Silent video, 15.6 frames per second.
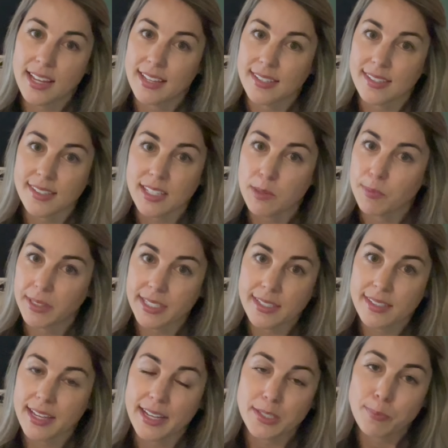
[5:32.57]
as
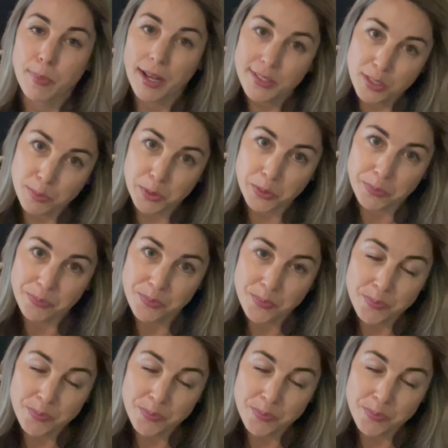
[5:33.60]
seamless as possible.